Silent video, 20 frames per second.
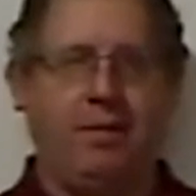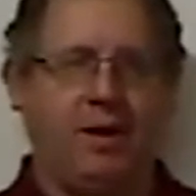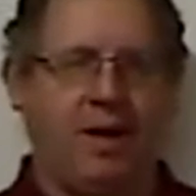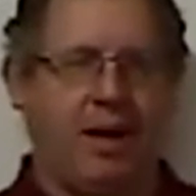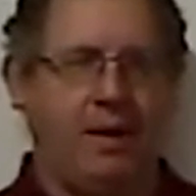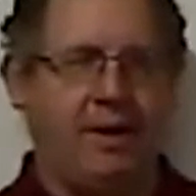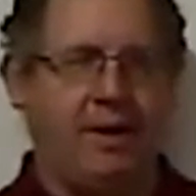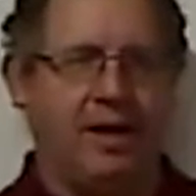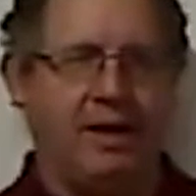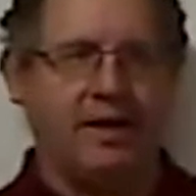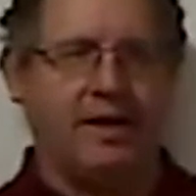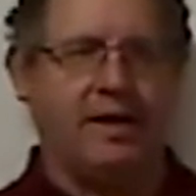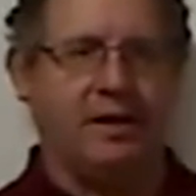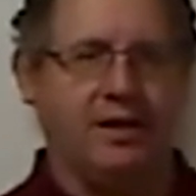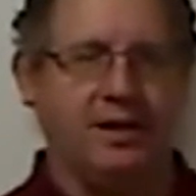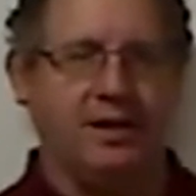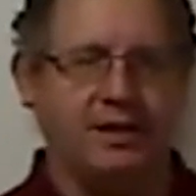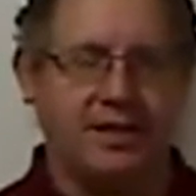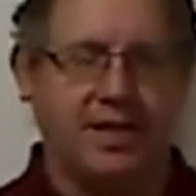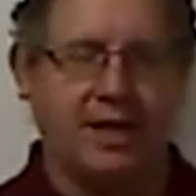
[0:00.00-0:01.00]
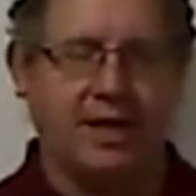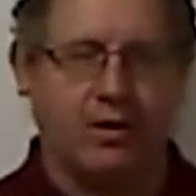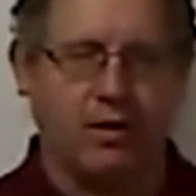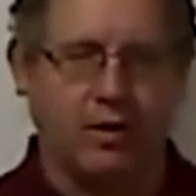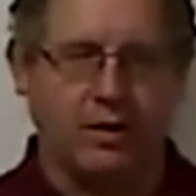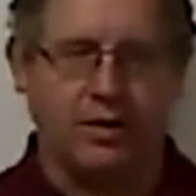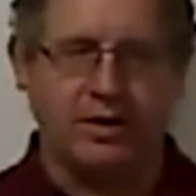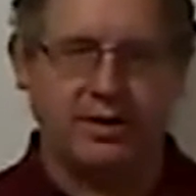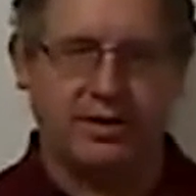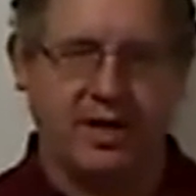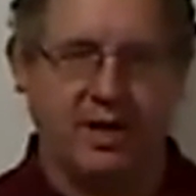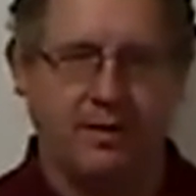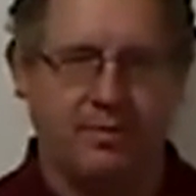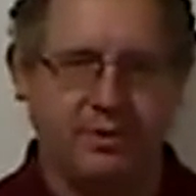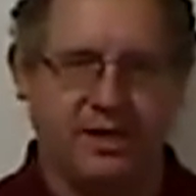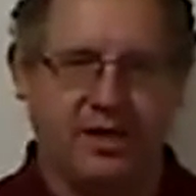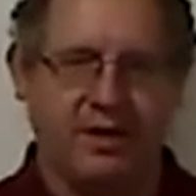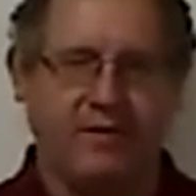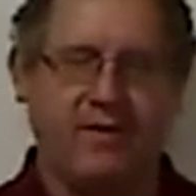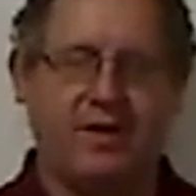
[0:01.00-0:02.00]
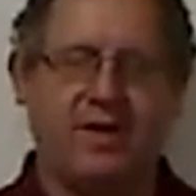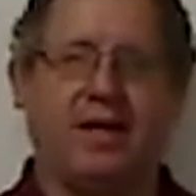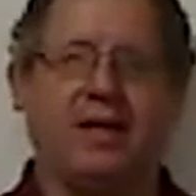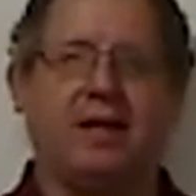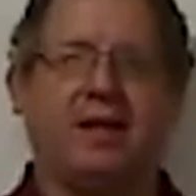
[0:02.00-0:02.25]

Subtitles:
but I'm not going to list out all the steps and everything.